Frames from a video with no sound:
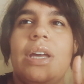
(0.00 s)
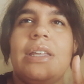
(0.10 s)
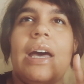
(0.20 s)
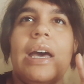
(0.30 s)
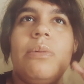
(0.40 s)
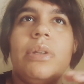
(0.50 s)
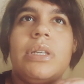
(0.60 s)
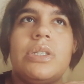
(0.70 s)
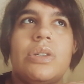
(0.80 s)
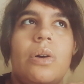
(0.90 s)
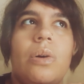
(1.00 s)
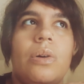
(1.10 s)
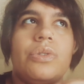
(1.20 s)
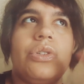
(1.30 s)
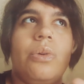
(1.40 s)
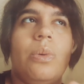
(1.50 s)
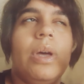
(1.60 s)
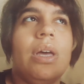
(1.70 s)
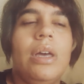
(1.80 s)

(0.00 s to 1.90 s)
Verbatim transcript: like, I really saw, so,